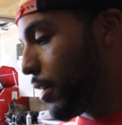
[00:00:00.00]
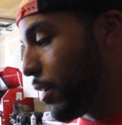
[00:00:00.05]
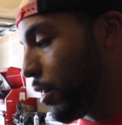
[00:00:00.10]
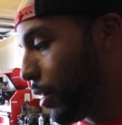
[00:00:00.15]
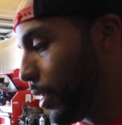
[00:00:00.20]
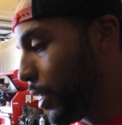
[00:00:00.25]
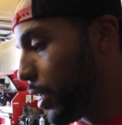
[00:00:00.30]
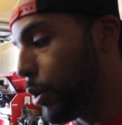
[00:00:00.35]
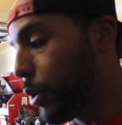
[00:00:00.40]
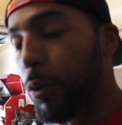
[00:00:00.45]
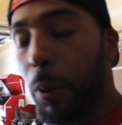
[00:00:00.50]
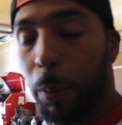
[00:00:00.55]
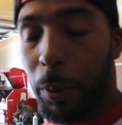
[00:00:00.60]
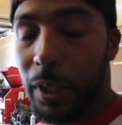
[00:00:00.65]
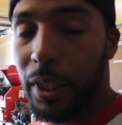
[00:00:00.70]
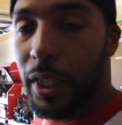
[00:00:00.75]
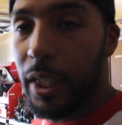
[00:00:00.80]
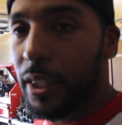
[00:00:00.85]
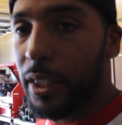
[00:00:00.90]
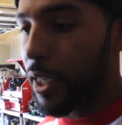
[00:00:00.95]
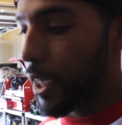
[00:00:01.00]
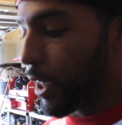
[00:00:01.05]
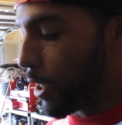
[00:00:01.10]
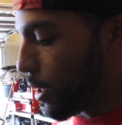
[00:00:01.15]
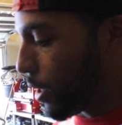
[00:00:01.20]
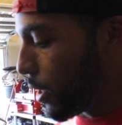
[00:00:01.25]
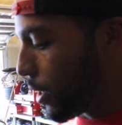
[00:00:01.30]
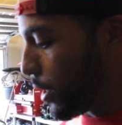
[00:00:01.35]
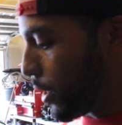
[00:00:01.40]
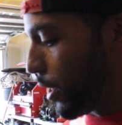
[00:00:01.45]
and then we'll put the
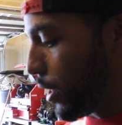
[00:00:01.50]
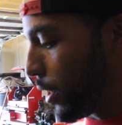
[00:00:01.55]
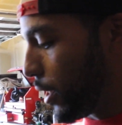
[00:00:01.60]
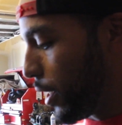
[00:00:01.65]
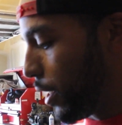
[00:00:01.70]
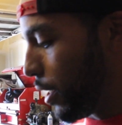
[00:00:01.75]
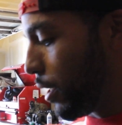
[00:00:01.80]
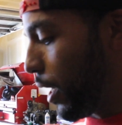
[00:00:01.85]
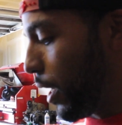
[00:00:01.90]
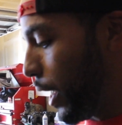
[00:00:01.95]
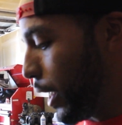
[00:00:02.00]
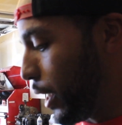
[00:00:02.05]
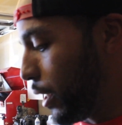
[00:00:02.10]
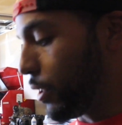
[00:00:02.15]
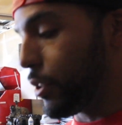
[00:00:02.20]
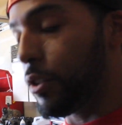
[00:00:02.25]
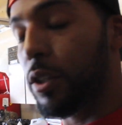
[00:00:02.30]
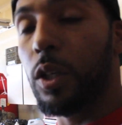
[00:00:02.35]
intake on, and then I could